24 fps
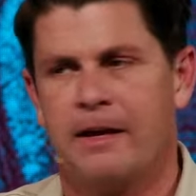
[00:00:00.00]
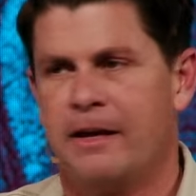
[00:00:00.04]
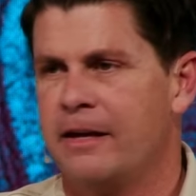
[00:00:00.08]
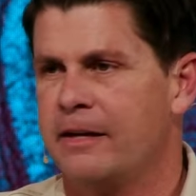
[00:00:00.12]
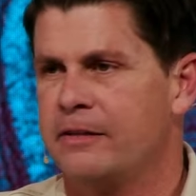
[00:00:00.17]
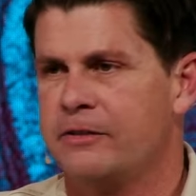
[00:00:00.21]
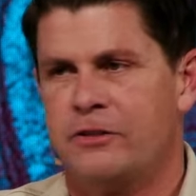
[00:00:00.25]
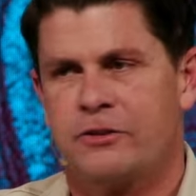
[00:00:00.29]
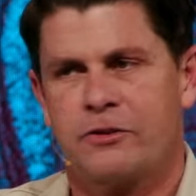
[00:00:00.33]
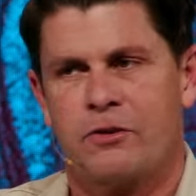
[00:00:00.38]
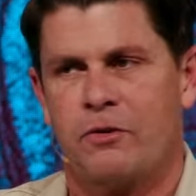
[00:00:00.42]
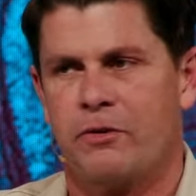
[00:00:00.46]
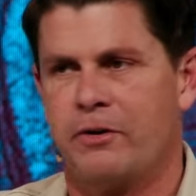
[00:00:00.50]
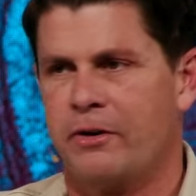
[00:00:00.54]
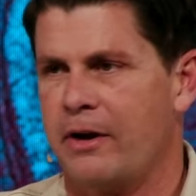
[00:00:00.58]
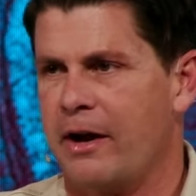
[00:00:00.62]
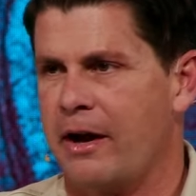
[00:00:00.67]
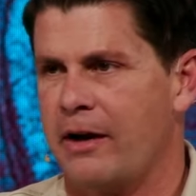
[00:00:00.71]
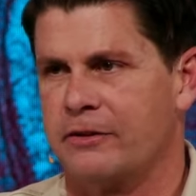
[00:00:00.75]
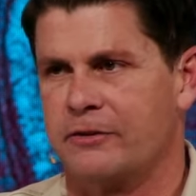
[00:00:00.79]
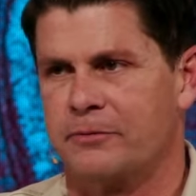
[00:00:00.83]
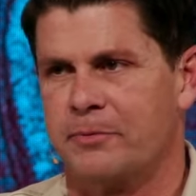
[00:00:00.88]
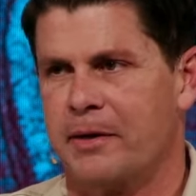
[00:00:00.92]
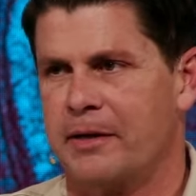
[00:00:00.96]
just go to your
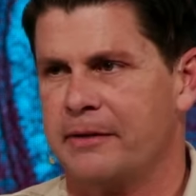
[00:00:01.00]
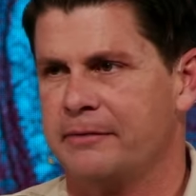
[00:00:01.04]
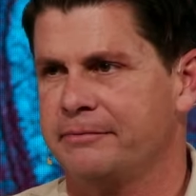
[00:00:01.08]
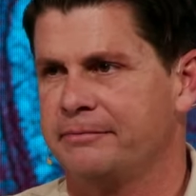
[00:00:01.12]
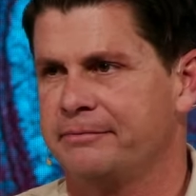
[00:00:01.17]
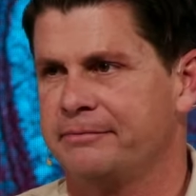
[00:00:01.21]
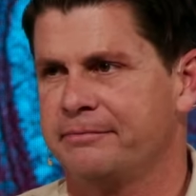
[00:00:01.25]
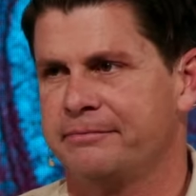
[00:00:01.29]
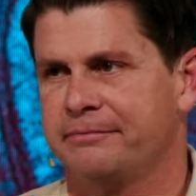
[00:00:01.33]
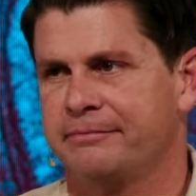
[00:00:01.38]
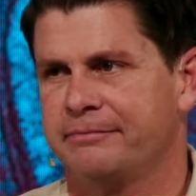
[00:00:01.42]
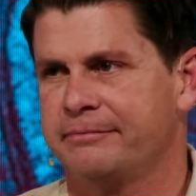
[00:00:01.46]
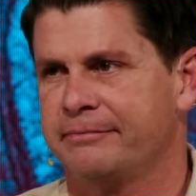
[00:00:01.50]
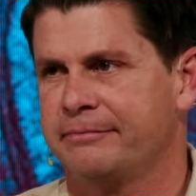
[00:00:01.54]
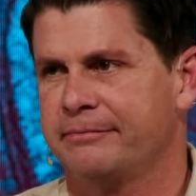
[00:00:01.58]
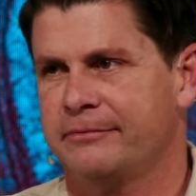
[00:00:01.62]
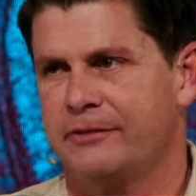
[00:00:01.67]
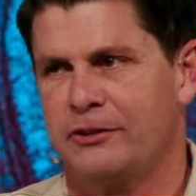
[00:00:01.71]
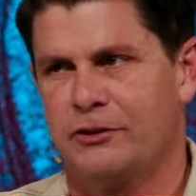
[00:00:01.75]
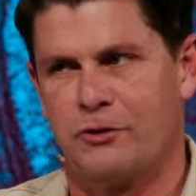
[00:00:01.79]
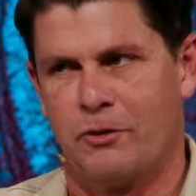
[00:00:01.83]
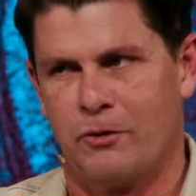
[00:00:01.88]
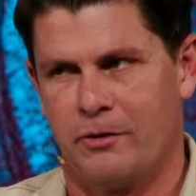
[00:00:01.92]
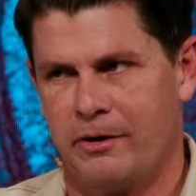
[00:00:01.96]
house, man.
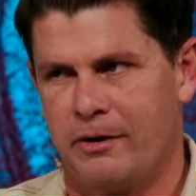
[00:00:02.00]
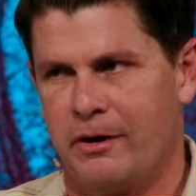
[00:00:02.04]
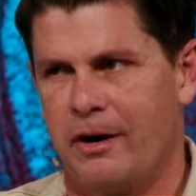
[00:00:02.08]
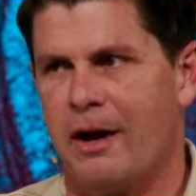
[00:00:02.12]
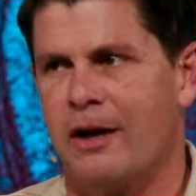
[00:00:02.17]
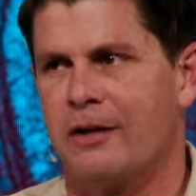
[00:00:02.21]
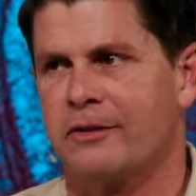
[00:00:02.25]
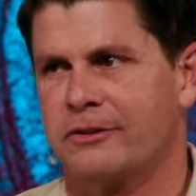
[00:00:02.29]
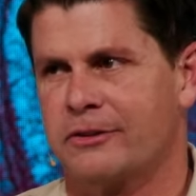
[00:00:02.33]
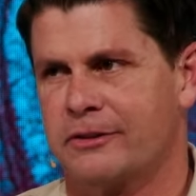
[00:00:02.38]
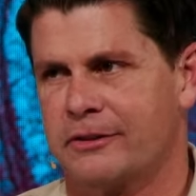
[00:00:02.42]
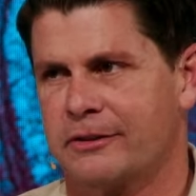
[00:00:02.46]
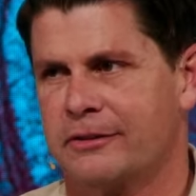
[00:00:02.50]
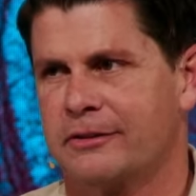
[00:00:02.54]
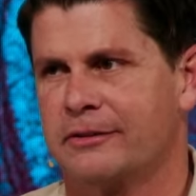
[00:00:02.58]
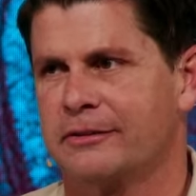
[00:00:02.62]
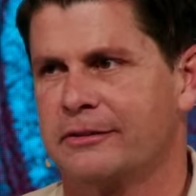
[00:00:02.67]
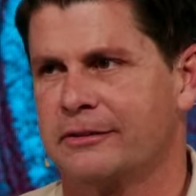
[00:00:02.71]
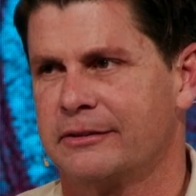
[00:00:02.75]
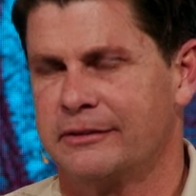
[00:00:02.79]
Just go to your house.